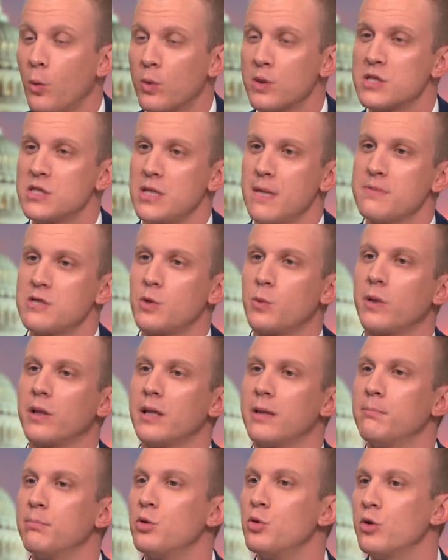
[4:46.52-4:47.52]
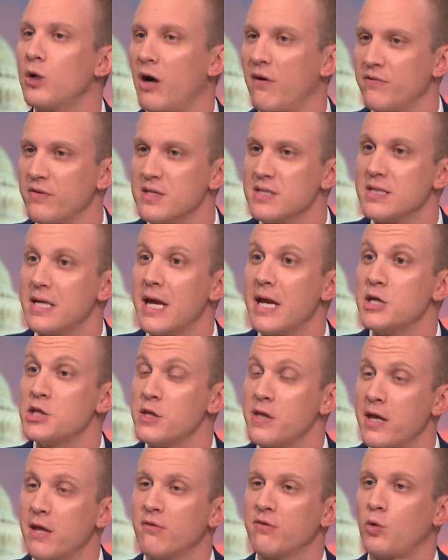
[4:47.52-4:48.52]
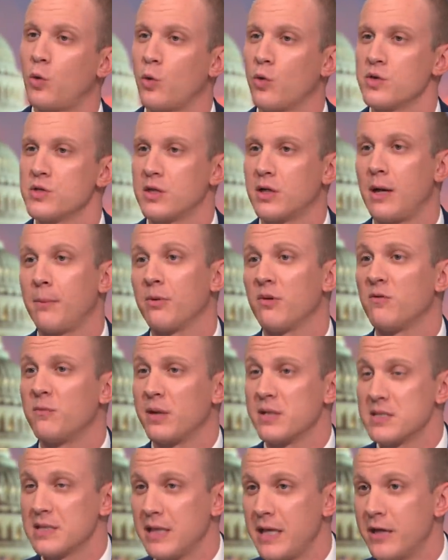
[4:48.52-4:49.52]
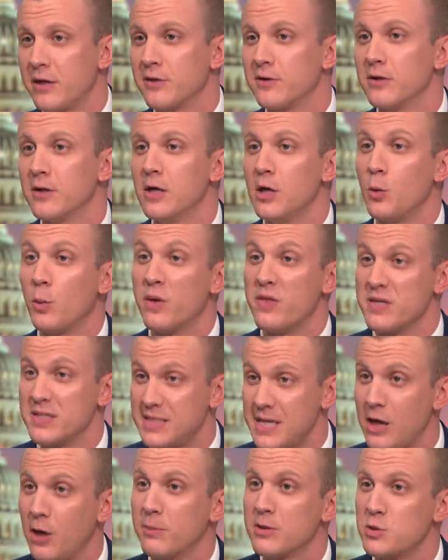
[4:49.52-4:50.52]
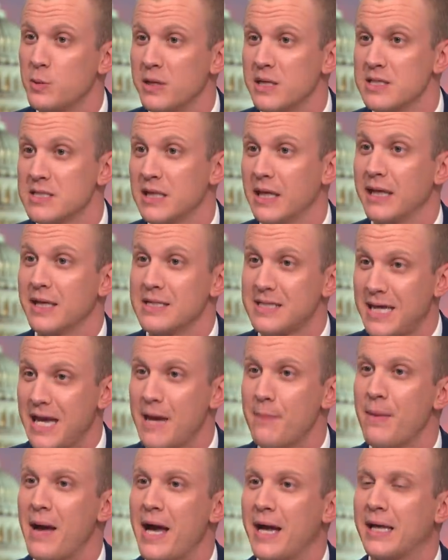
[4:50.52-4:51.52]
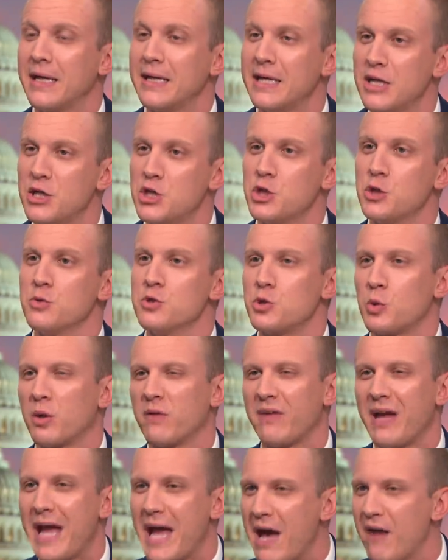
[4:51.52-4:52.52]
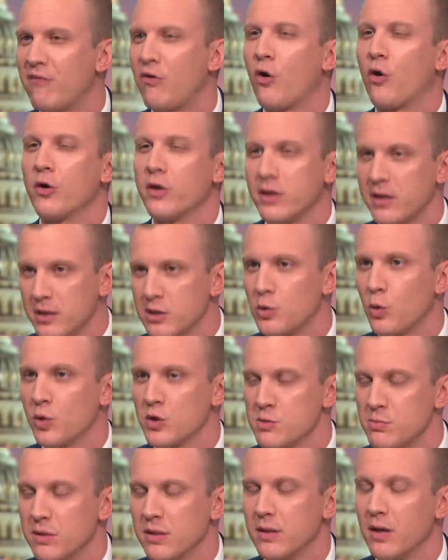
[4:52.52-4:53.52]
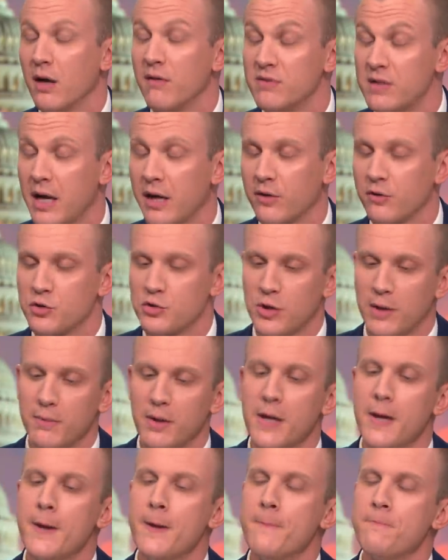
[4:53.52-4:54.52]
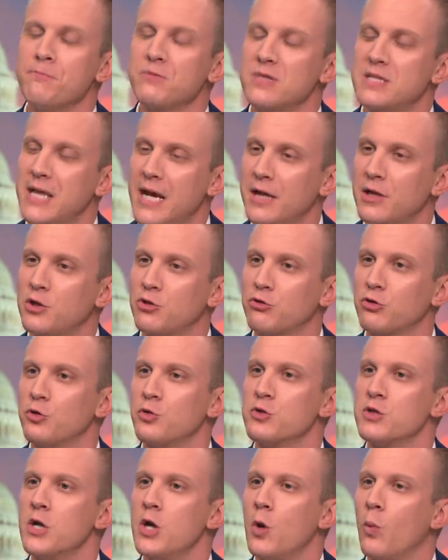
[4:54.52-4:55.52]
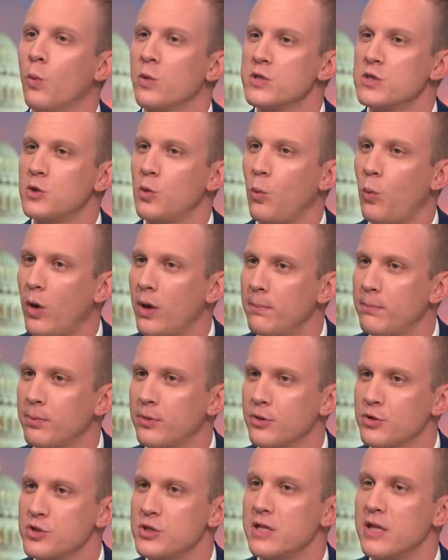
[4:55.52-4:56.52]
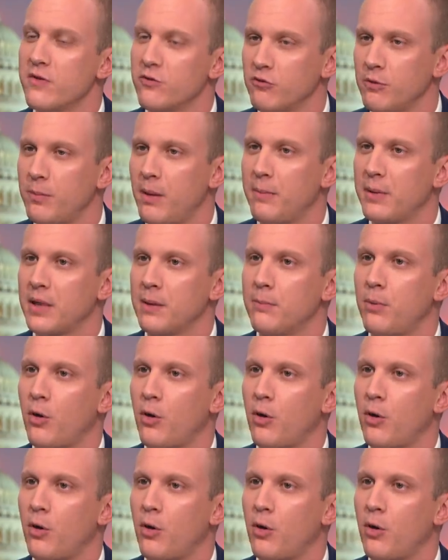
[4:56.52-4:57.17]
was subsequently booed off the stage, and then, of course, a couple of months later, with his tail between his legs, came back and issued sort of a half-hearted endorsement of Donald Trump. Ted Cruz was the one person in the Republican